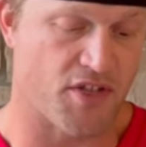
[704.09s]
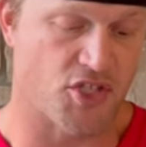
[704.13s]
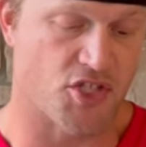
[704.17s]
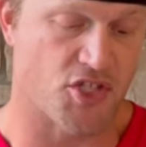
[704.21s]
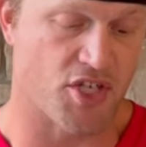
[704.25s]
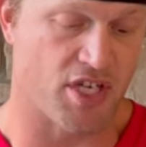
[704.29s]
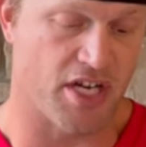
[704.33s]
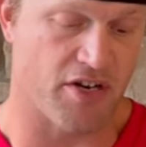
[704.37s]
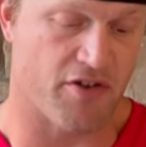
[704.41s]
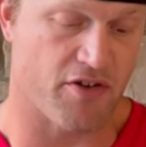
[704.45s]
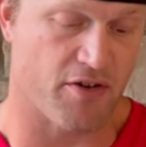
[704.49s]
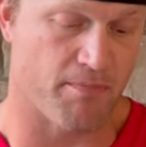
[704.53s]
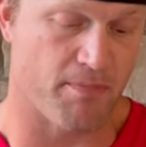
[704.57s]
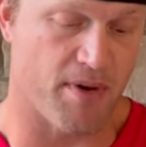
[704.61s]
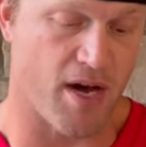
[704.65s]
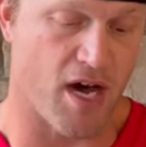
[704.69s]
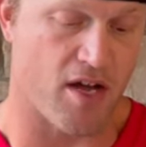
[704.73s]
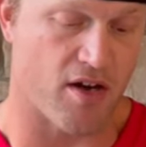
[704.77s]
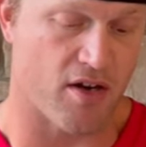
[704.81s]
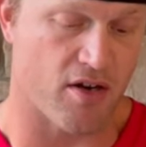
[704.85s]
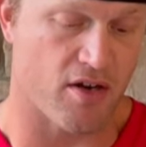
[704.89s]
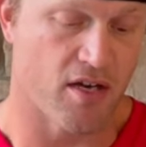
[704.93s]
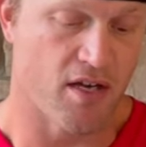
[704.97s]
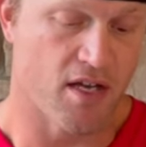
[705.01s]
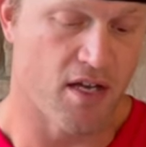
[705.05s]
Engineer and
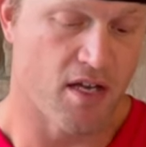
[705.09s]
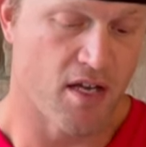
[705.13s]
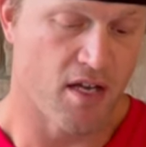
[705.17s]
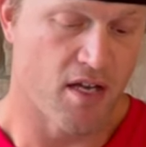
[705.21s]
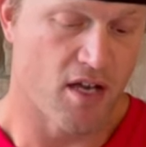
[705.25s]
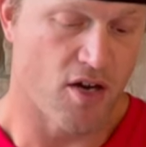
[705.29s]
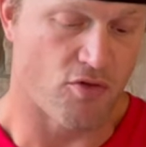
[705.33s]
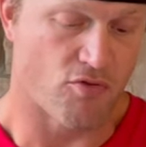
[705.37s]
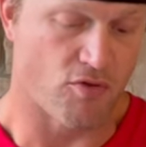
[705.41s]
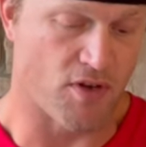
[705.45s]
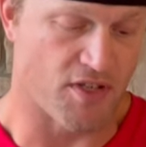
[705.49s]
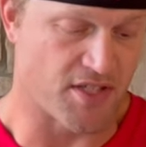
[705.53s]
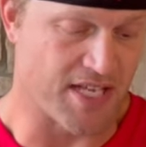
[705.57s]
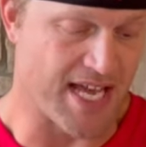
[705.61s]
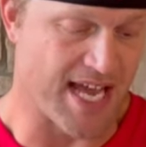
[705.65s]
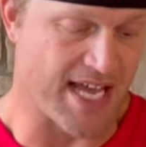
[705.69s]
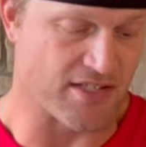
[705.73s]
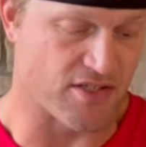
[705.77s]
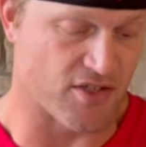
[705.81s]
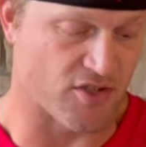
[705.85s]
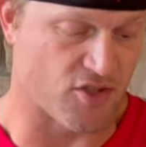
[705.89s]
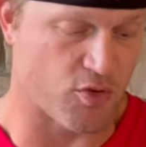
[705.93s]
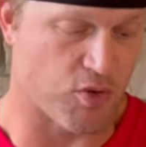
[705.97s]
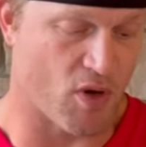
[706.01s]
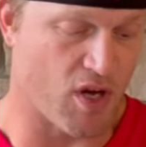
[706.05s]
Bonner
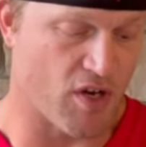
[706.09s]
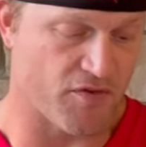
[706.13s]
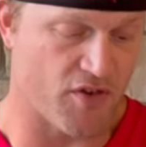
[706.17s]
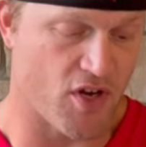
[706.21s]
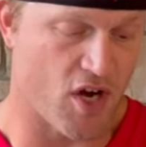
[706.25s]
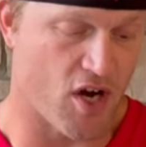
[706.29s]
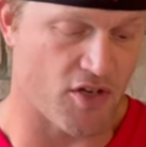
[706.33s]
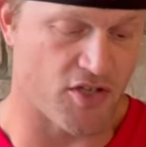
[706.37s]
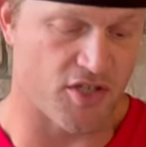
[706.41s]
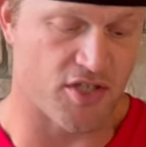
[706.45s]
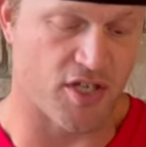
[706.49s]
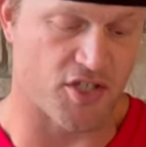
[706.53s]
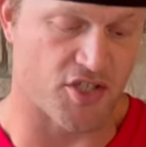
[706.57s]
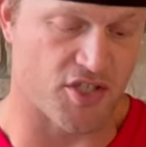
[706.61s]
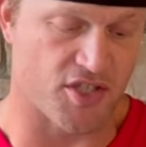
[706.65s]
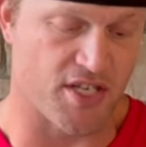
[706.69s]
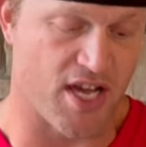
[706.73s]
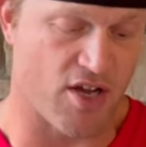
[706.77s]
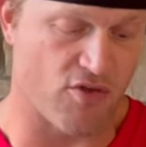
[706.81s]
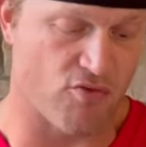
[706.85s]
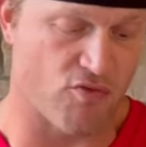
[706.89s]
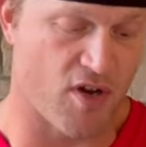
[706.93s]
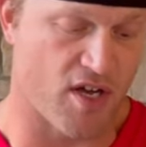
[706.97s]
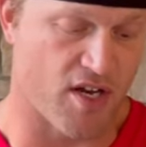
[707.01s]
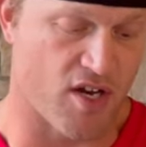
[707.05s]
has a 12-yard
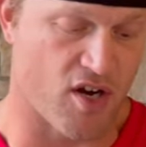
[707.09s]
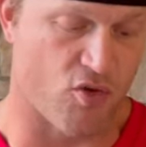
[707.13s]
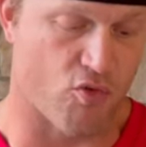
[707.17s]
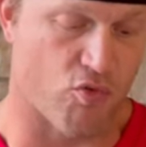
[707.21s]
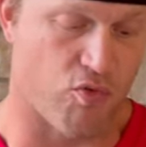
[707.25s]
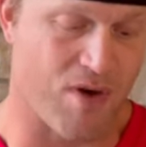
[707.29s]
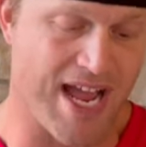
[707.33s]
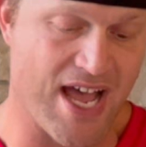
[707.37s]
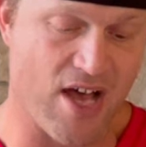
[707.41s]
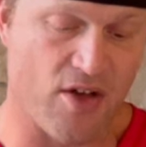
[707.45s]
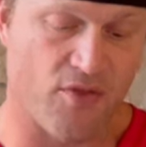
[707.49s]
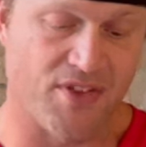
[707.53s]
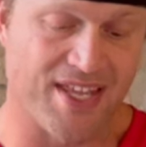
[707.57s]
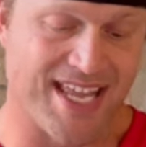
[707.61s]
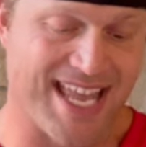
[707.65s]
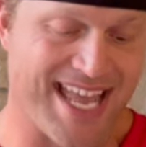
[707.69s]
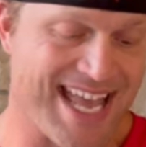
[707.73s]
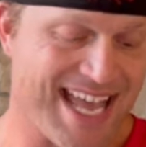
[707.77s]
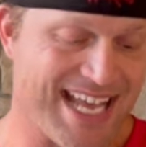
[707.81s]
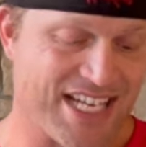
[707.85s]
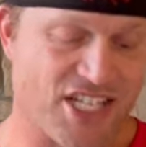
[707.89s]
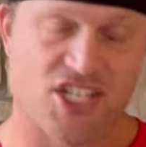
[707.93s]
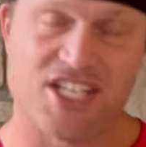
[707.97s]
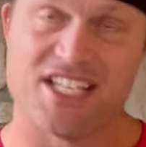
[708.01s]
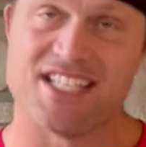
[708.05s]
touchdown run around the
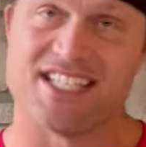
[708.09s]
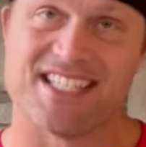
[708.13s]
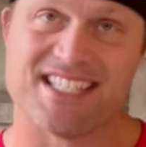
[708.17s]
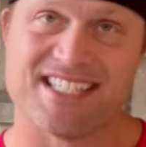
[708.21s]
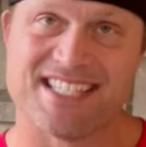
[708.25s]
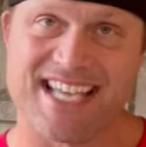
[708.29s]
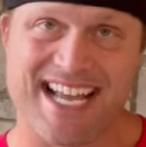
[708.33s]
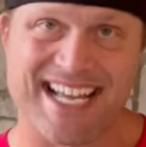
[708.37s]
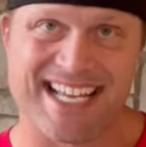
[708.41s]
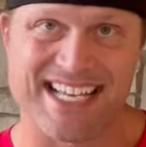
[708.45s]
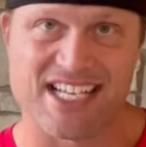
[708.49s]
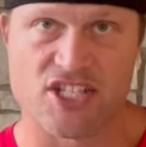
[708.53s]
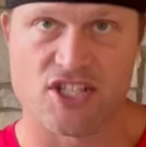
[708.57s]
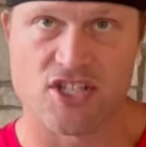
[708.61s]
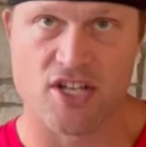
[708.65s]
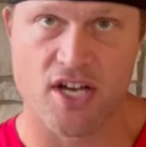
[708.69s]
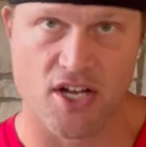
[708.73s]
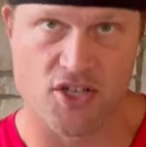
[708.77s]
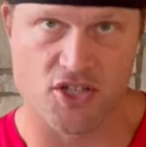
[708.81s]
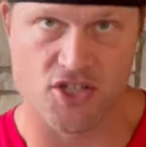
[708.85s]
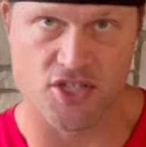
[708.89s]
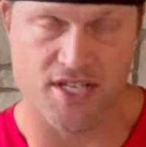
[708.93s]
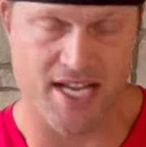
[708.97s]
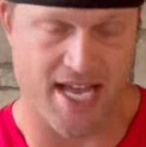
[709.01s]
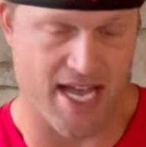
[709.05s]
edge, his second
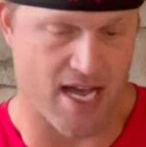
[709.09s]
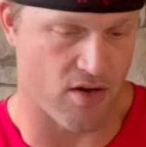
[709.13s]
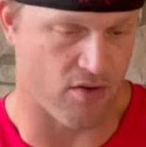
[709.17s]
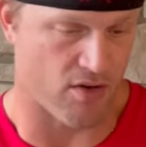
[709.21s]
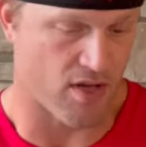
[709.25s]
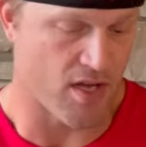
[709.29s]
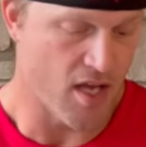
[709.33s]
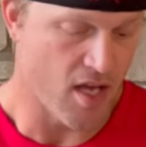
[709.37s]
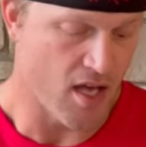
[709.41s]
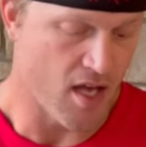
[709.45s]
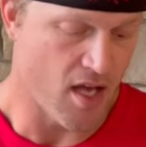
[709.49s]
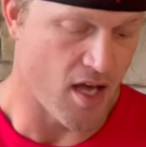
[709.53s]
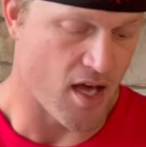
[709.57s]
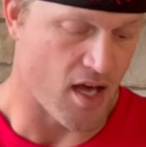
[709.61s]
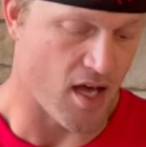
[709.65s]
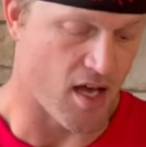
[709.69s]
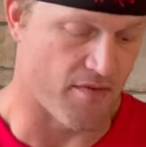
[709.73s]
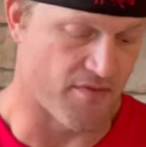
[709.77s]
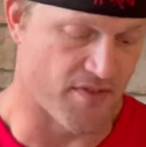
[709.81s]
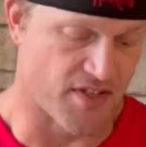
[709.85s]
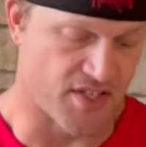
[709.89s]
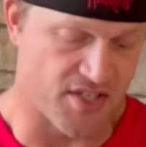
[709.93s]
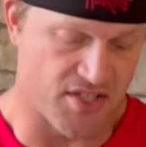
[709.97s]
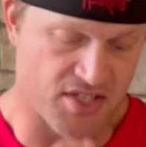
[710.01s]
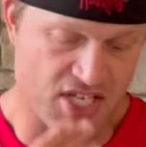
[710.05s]
touchdown
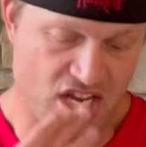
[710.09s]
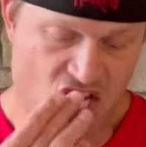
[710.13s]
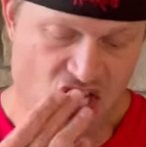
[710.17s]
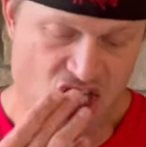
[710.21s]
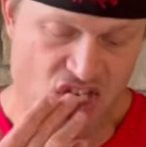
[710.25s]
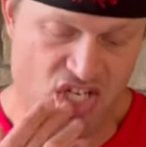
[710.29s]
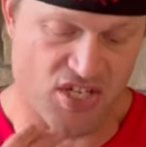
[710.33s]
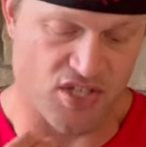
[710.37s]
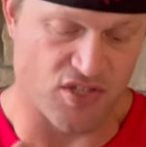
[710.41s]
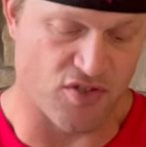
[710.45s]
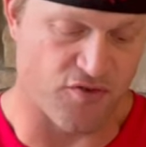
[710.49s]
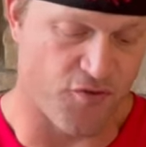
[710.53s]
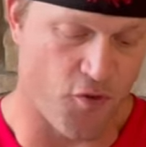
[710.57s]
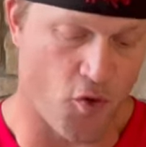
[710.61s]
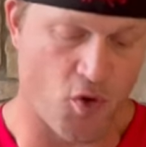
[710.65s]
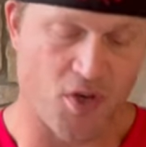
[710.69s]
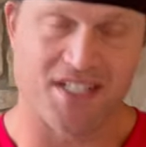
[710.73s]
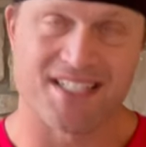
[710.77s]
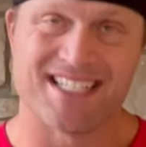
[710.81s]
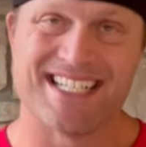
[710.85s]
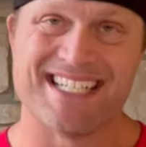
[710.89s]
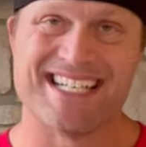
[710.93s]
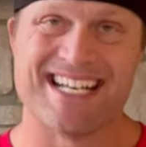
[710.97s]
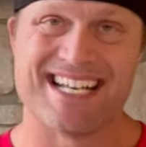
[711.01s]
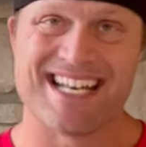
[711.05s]
of the season. It's
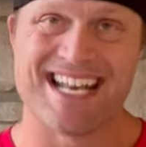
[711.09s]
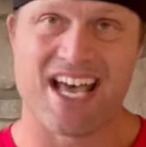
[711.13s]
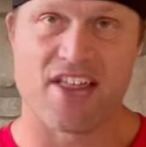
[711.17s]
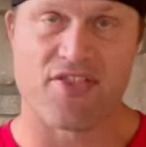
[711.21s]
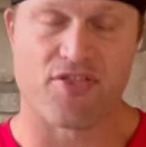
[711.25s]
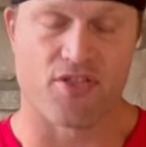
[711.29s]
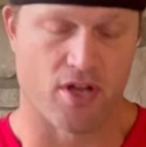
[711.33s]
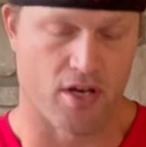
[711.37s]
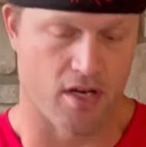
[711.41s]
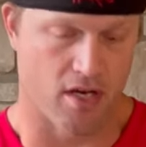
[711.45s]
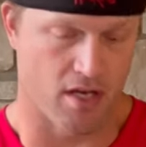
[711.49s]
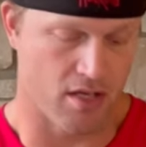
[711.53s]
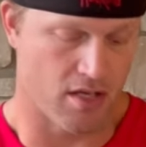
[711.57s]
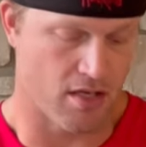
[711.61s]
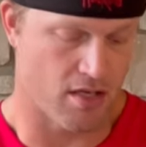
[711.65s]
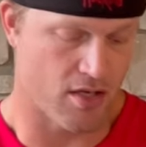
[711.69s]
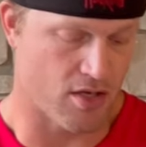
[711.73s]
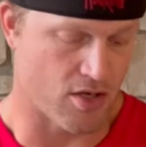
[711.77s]
14 to nothing.